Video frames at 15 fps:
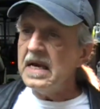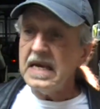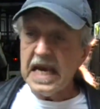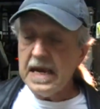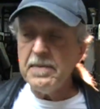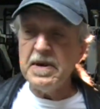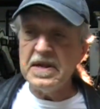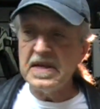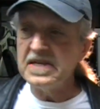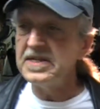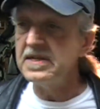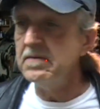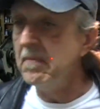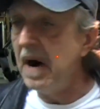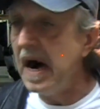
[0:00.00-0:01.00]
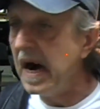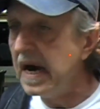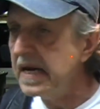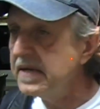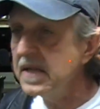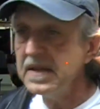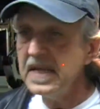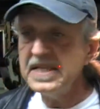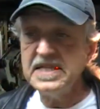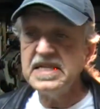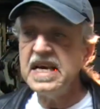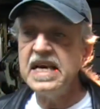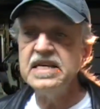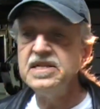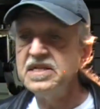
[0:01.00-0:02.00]
Keeping this in mind, let's
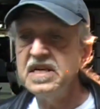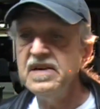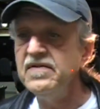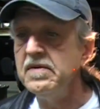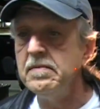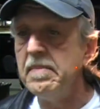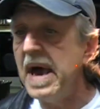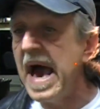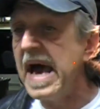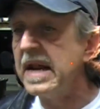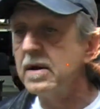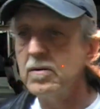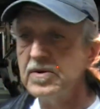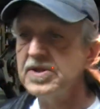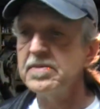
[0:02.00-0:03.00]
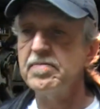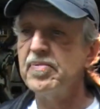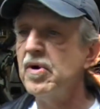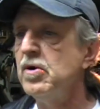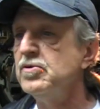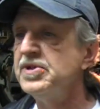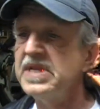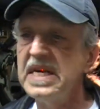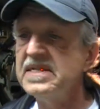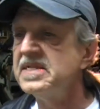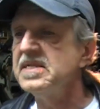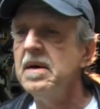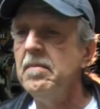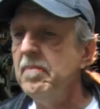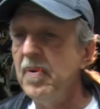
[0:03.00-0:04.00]
say Stephen Paddock was approached at
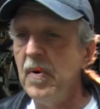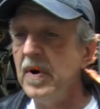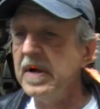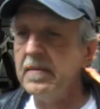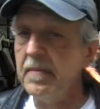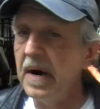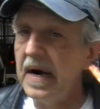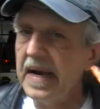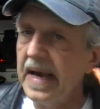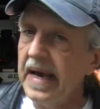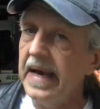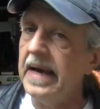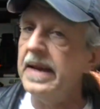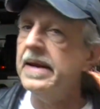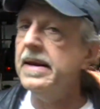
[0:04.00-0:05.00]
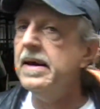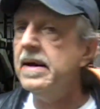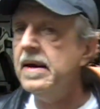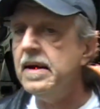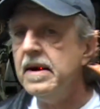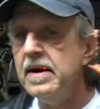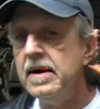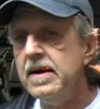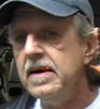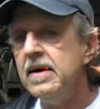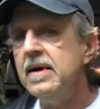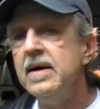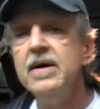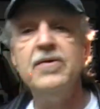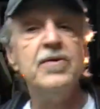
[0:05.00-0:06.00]
some point by an
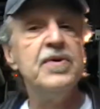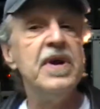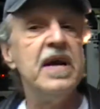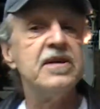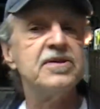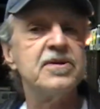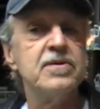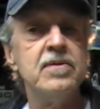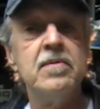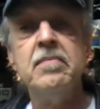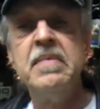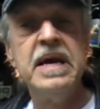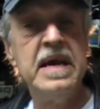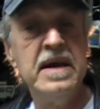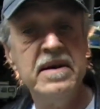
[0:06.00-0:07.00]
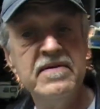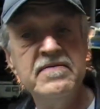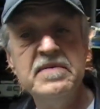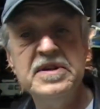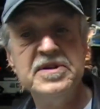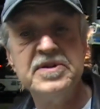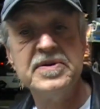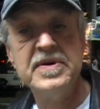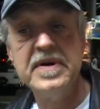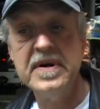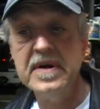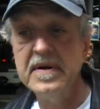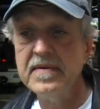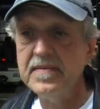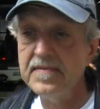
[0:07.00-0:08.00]
international man of
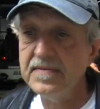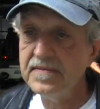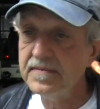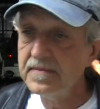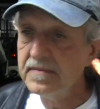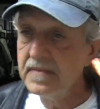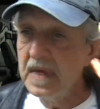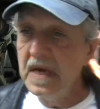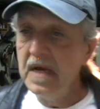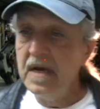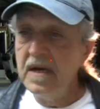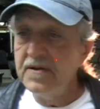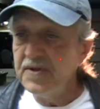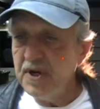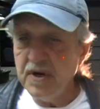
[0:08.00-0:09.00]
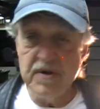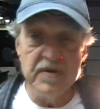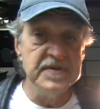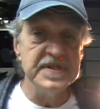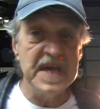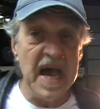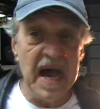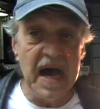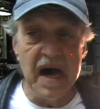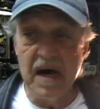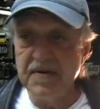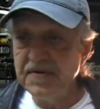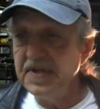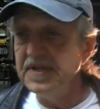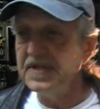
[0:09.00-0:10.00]
mystery. Turns
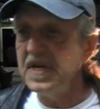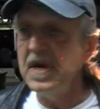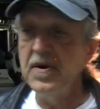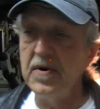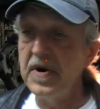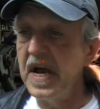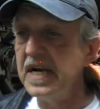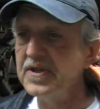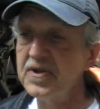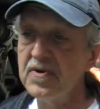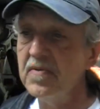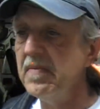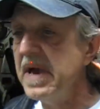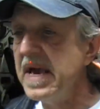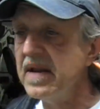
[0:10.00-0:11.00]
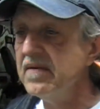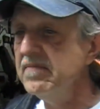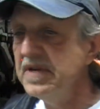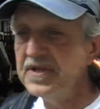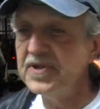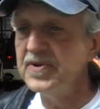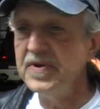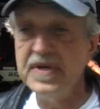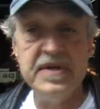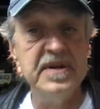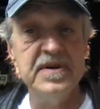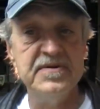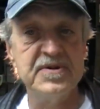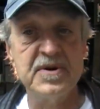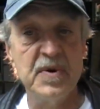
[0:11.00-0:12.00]
out this international man of mystery
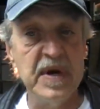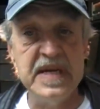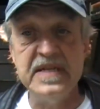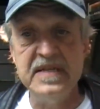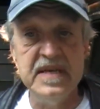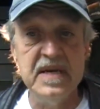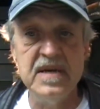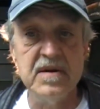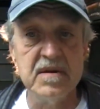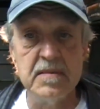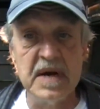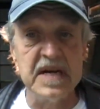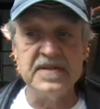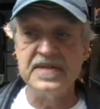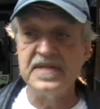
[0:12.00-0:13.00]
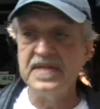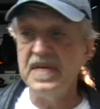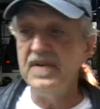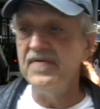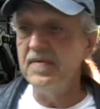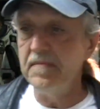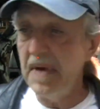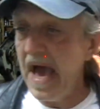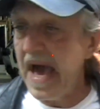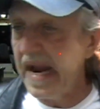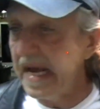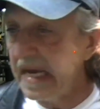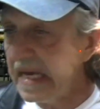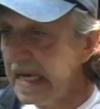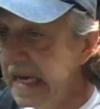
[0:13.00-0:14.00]
knows a great deal about Stephen
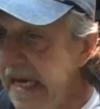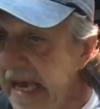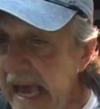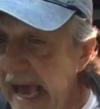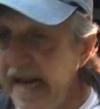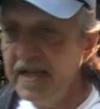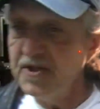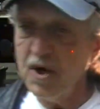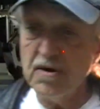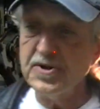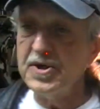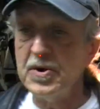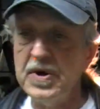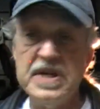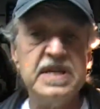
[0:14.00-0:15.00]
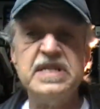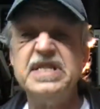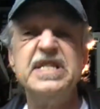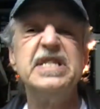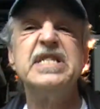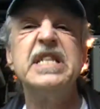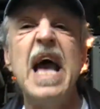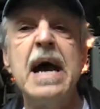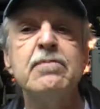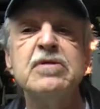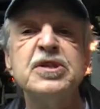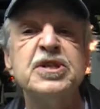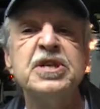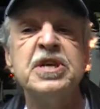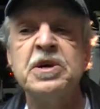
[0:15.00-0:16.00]
Paddock, and he's also good at
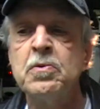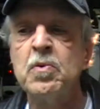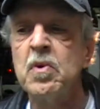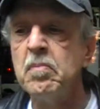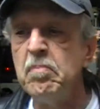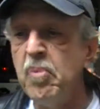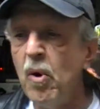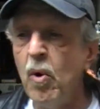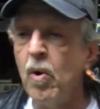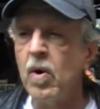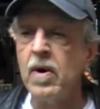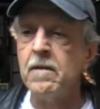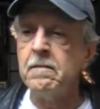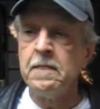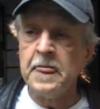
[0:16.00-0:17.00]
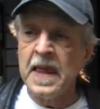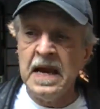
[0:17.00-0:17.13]
establishing rapport.